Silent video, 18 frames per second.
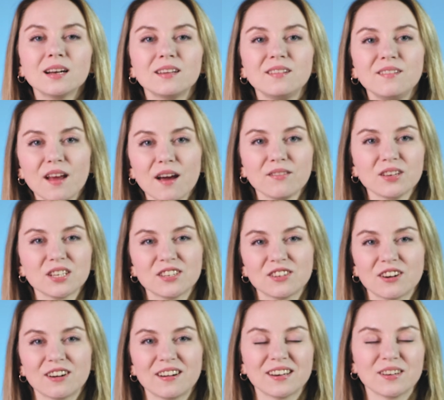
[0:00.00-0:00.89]
Never
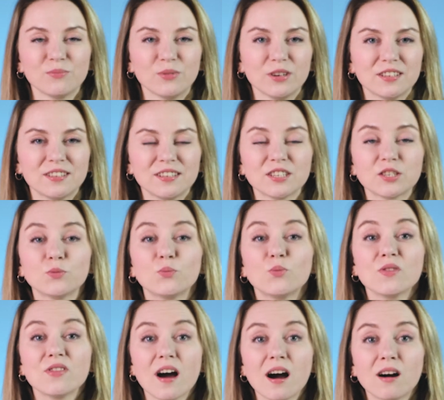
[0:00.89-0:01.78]
start a business
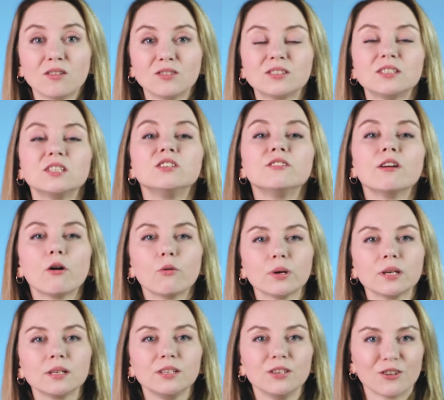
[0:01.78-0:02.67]
without
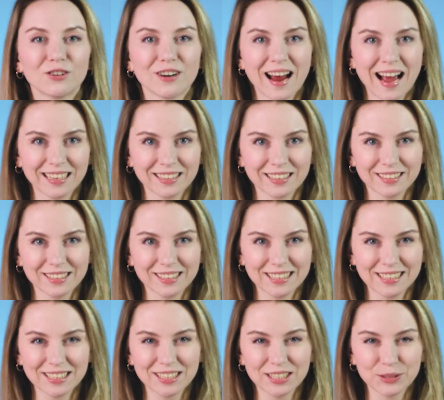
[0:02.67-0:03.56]
knowing your
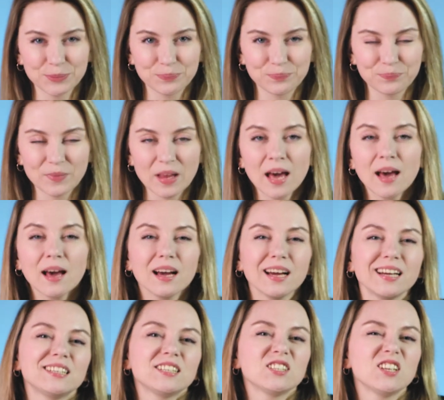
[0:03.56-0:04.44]
analytics.
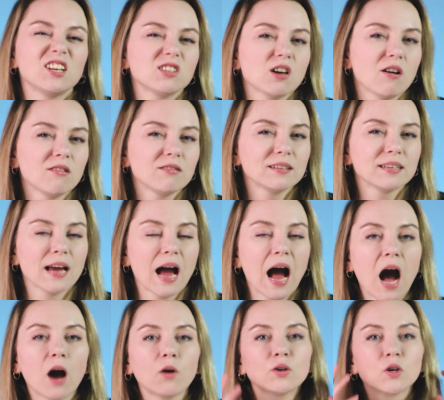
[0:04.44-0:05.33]
It is not only
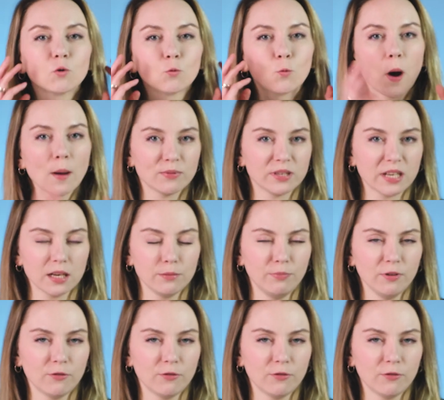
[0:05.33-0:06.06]
how your website